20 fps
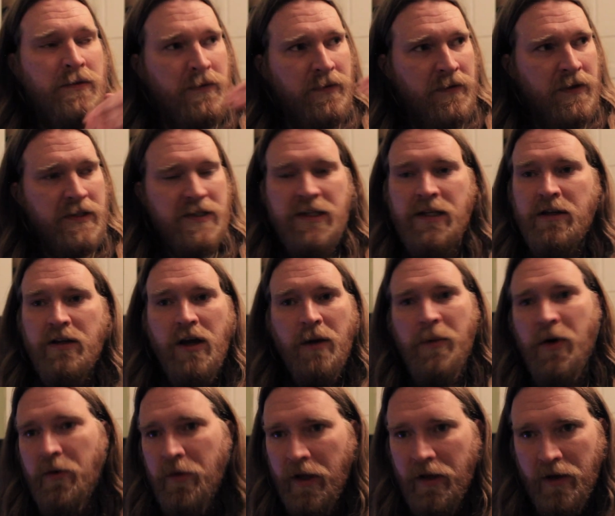This didn't
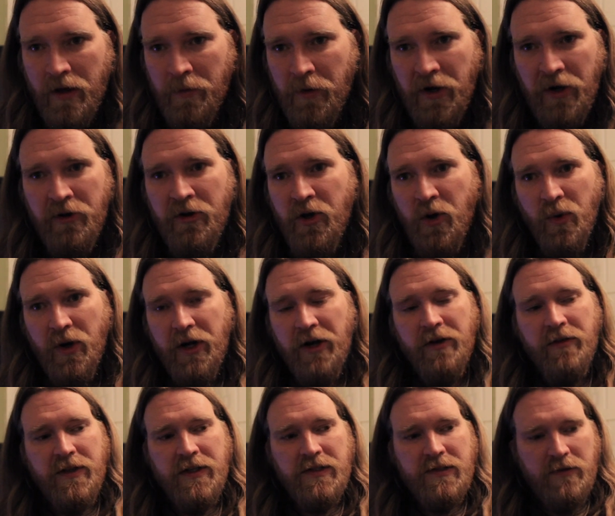come out of
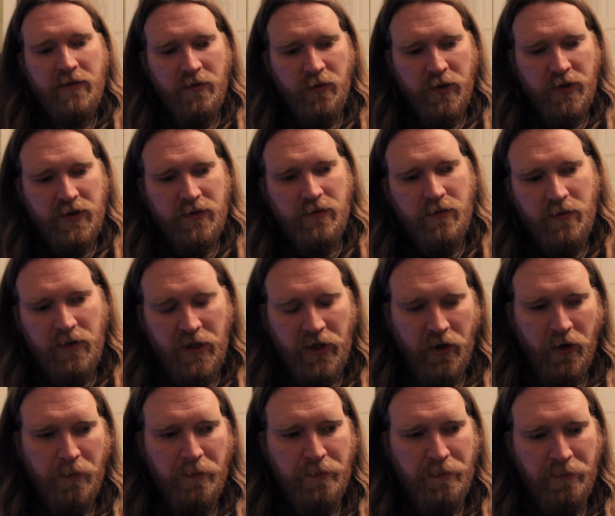nowhere. This was,
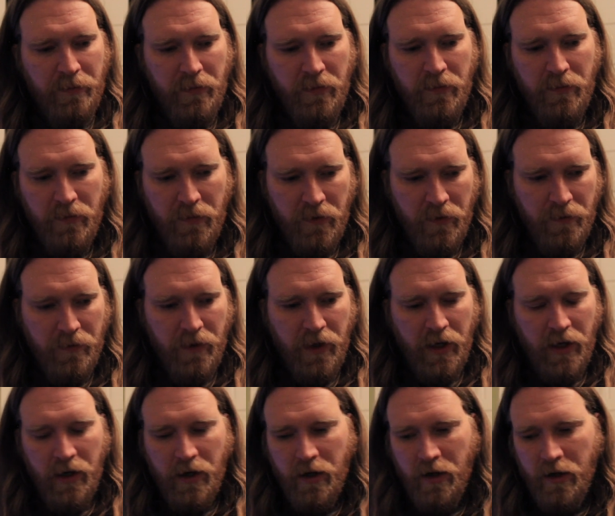
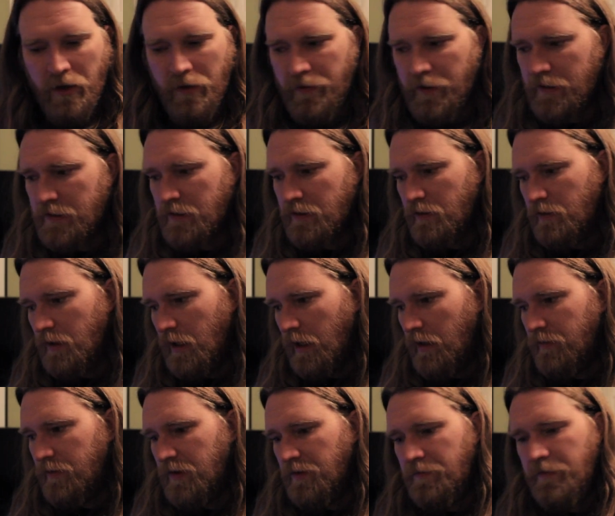this kind
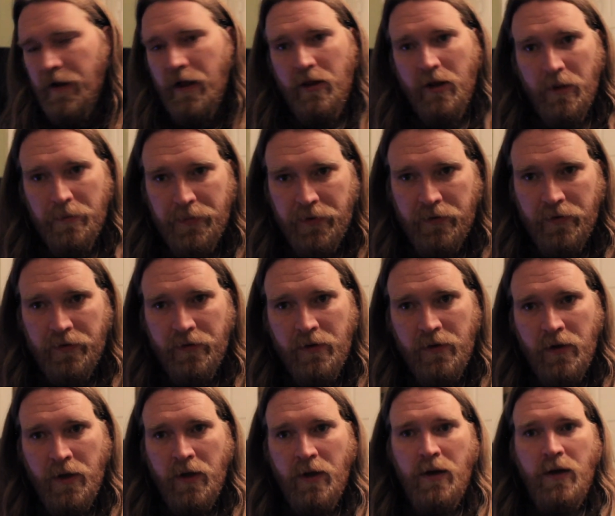of developed
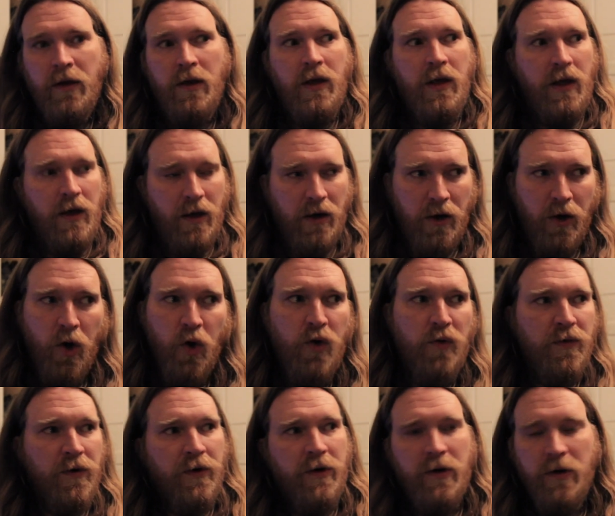
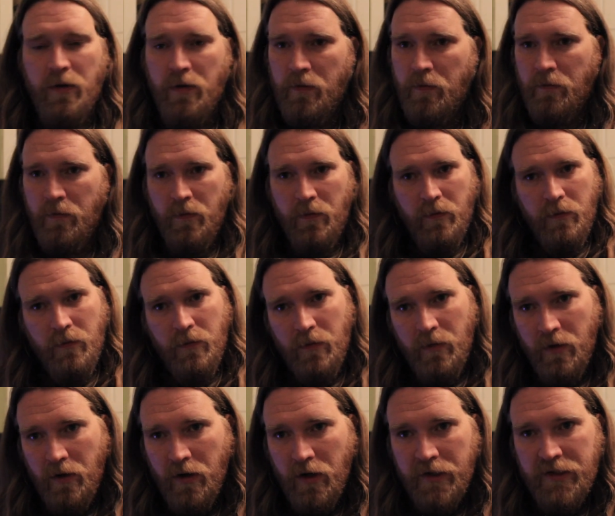over
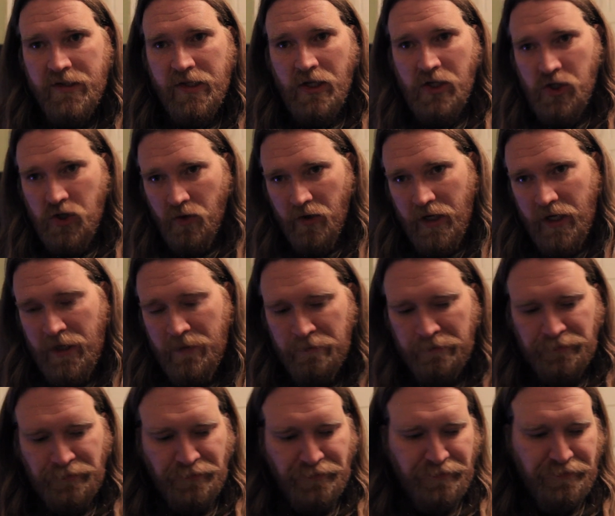a century.
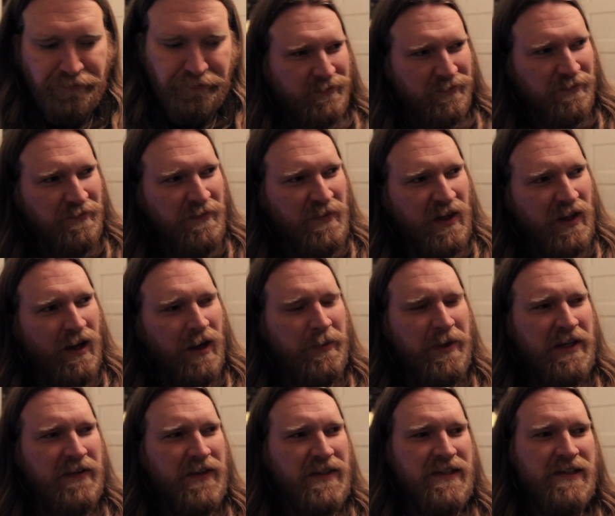I
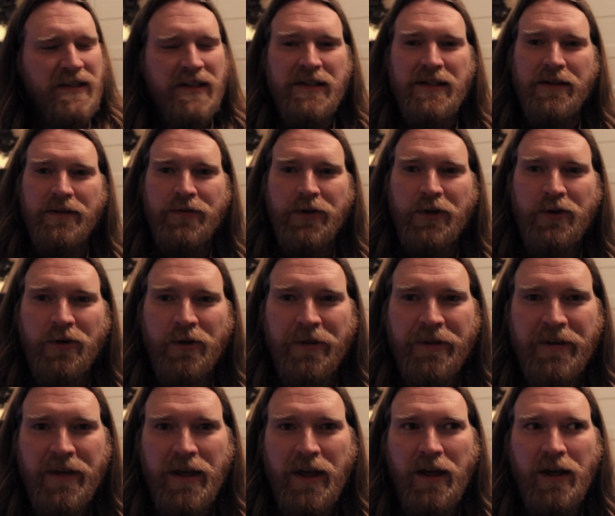mean, this is a difficult
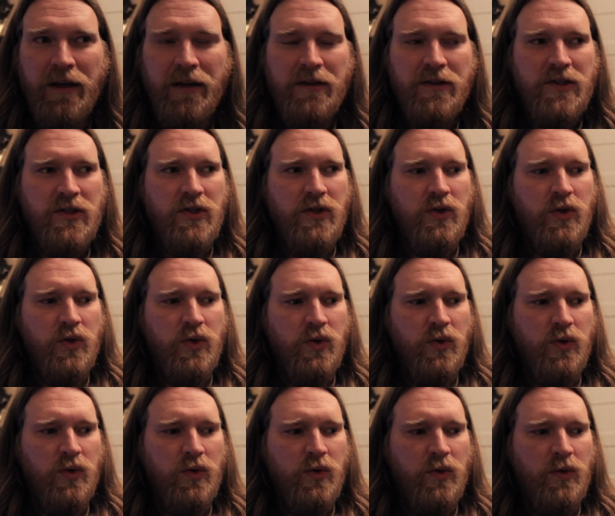thing
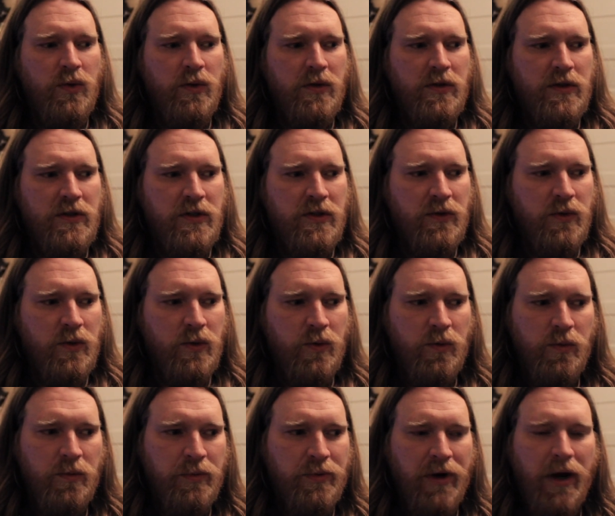
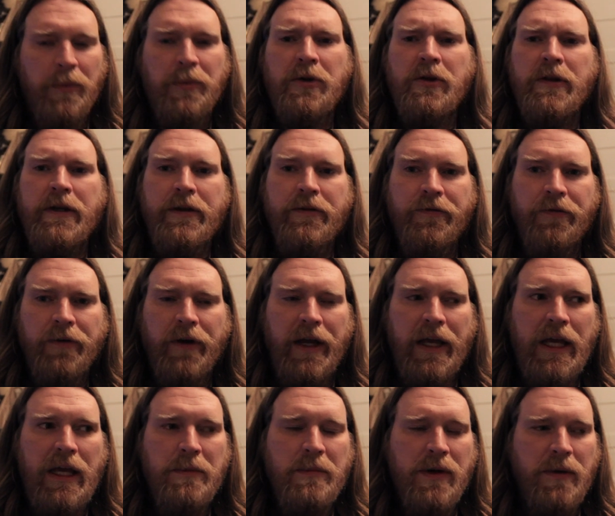to properly
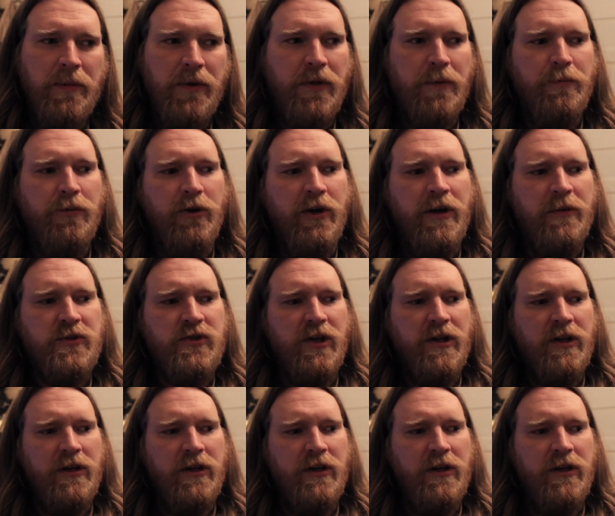frame, but the point I'm